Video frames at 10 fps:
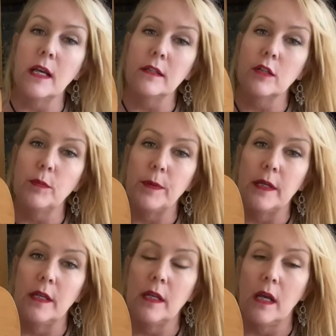a little
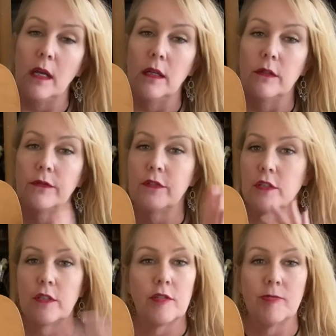bit of
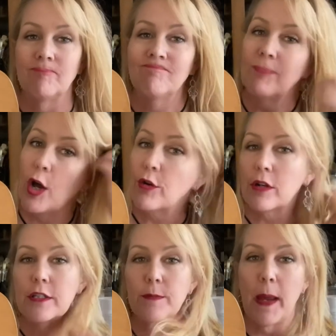just
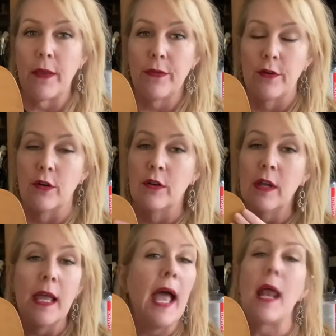odorless paint thinner
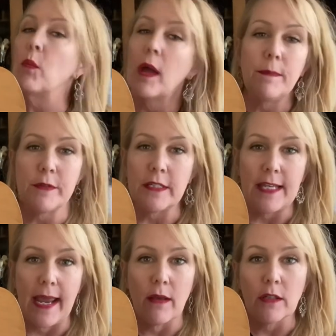and wiped it
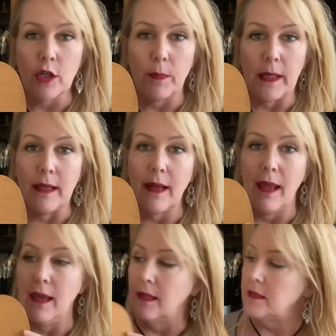down a little bit,
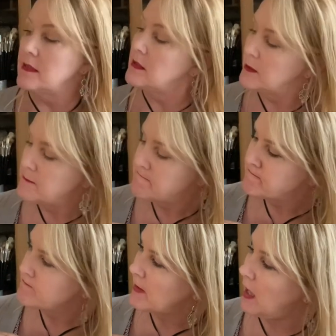and
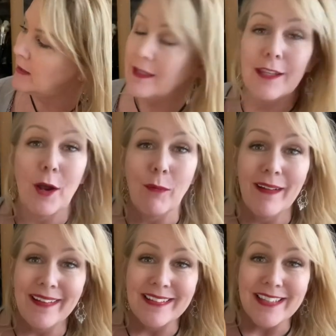you know
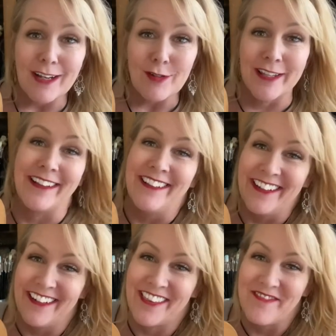what? It's actually
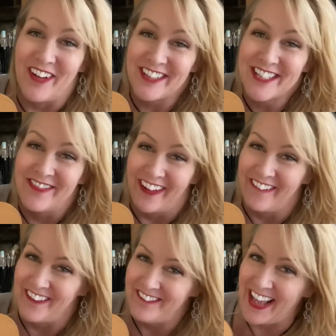cleaner than most of my
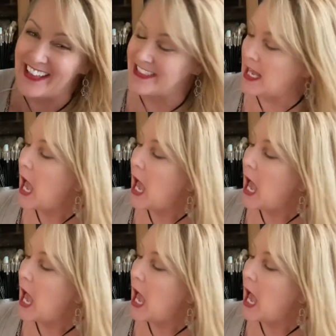wood palettes.